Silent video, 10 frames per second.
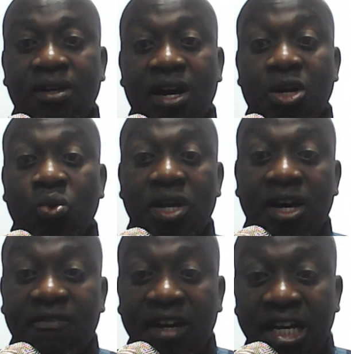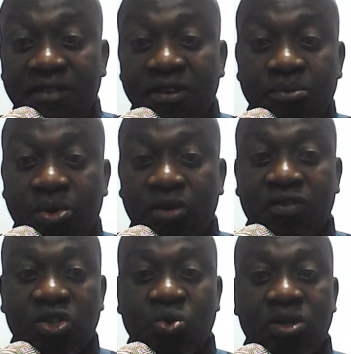And we have a living
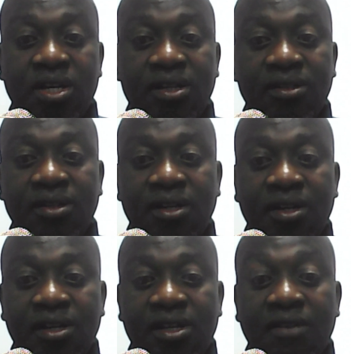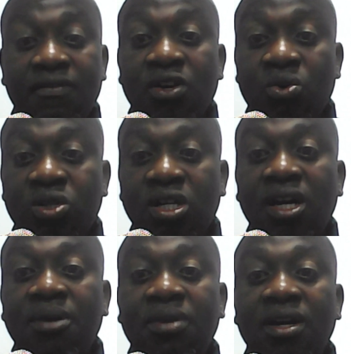prophet today, even
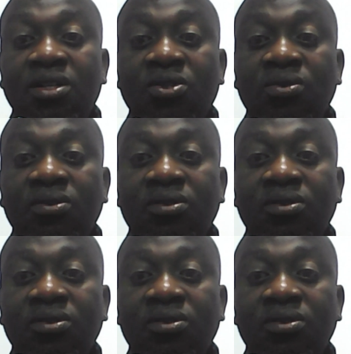Russell M. Nelson,